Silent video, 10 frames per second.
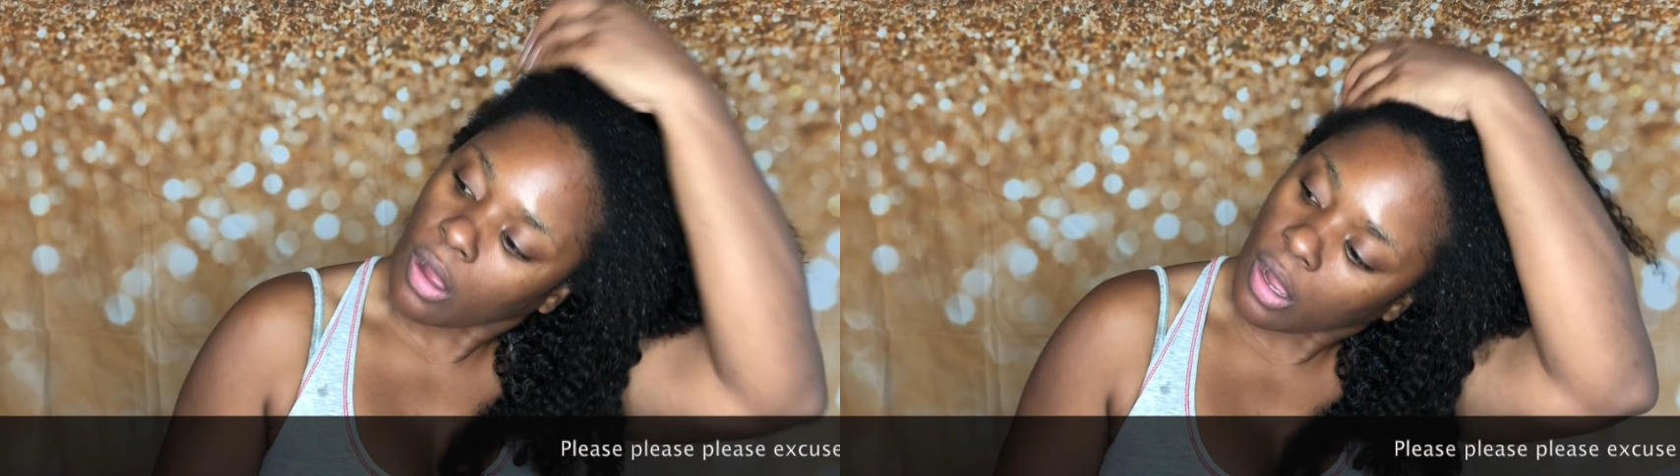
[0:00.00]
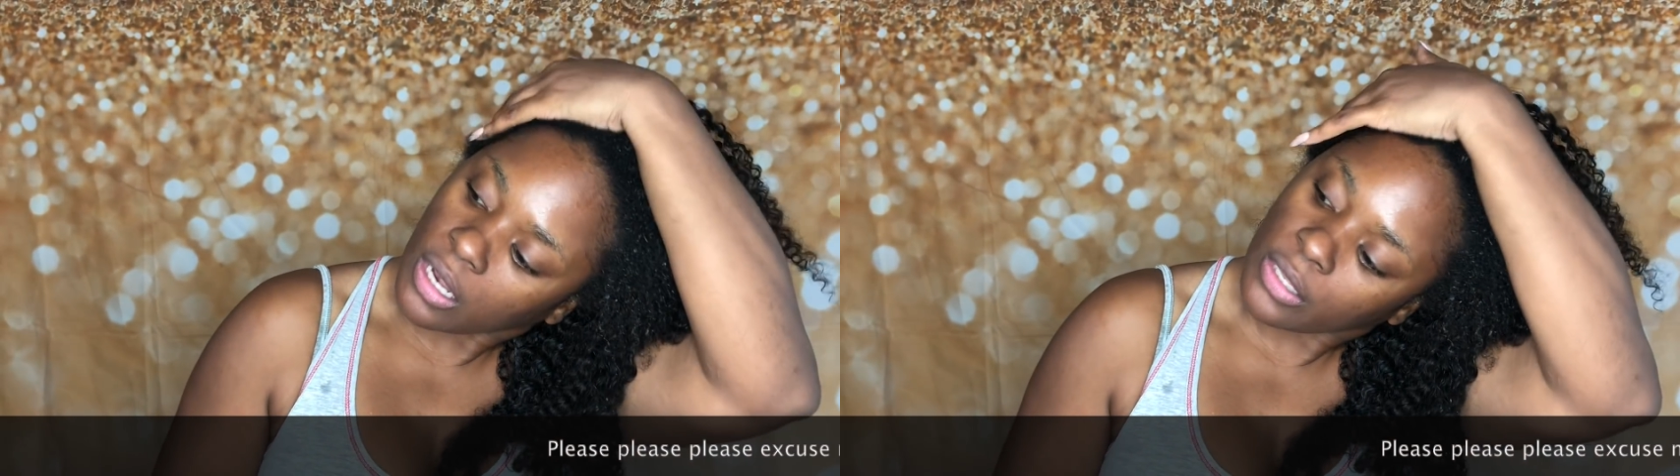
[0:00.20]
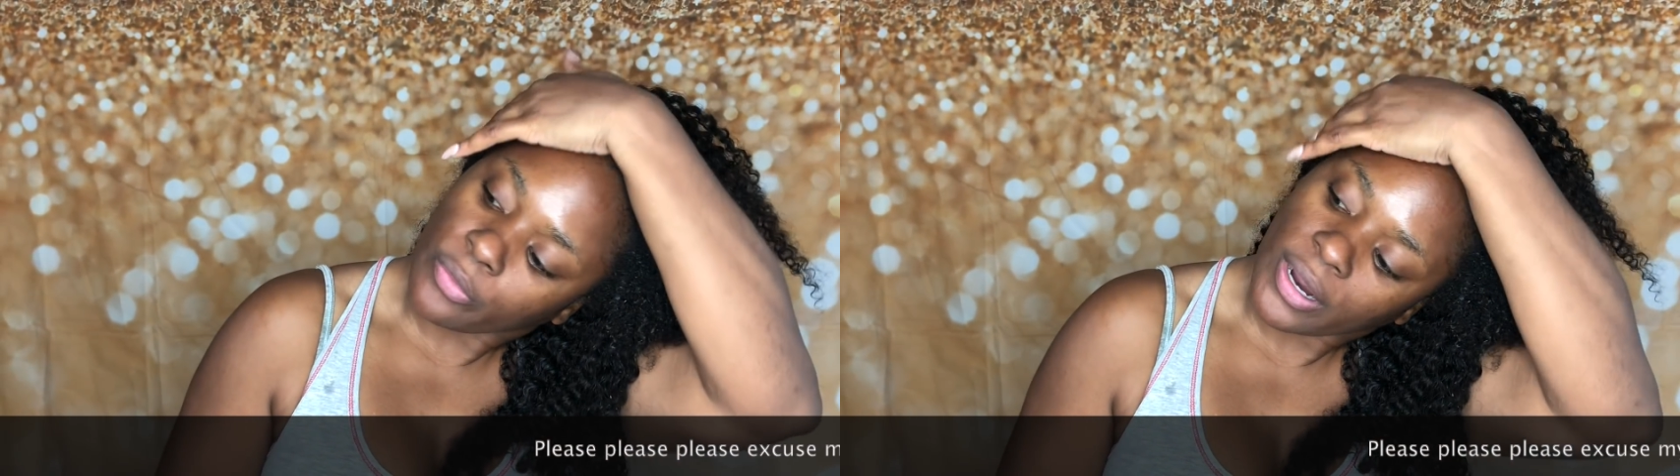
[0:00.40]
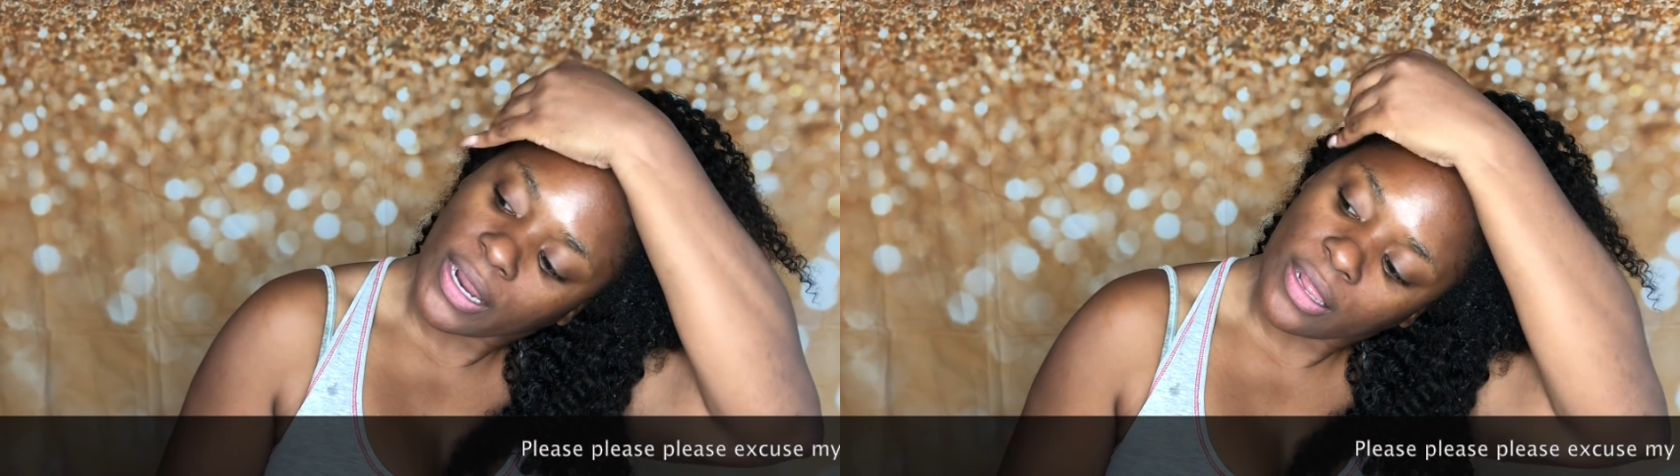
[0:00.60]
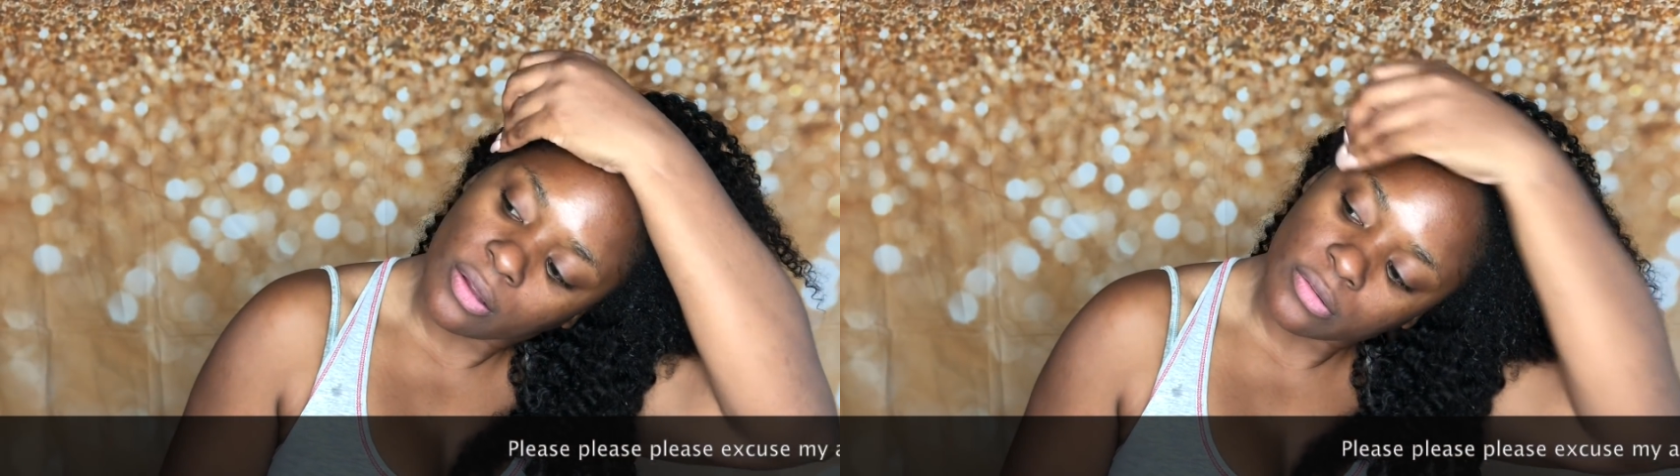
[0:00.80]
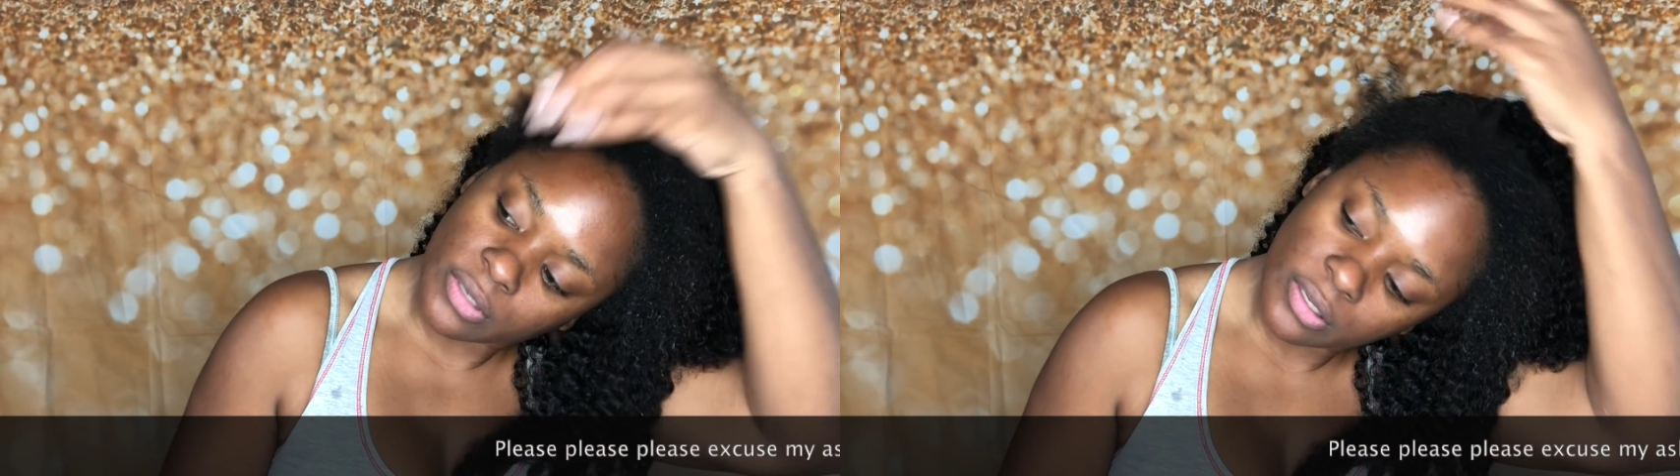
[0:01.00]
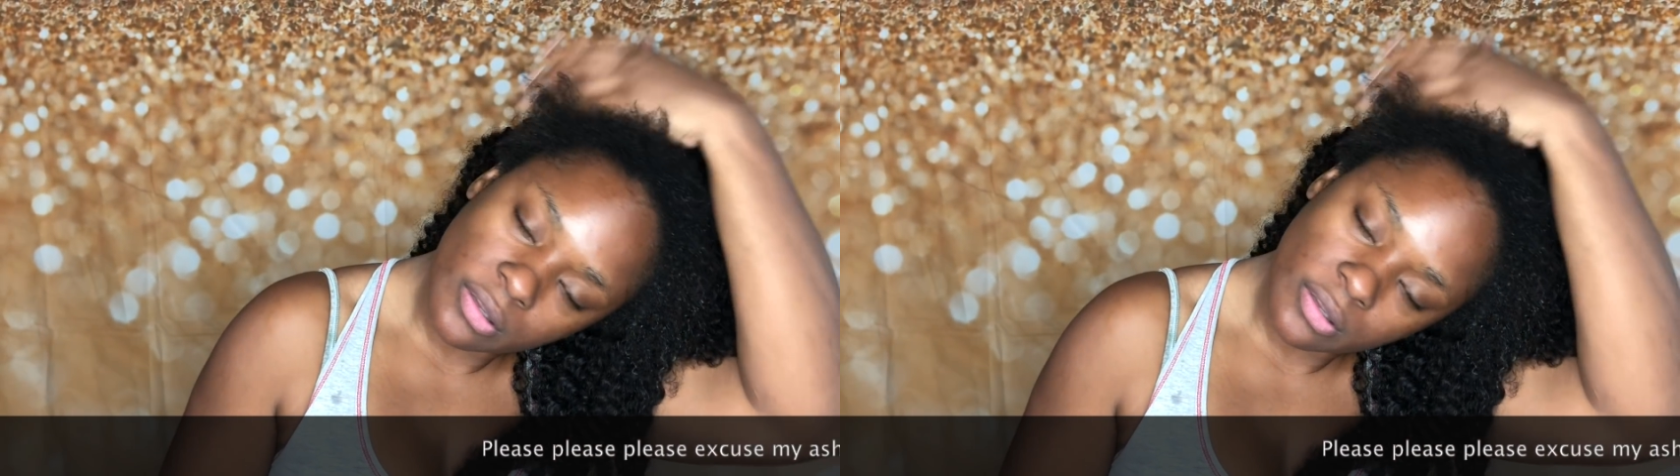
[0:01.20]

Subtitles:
all around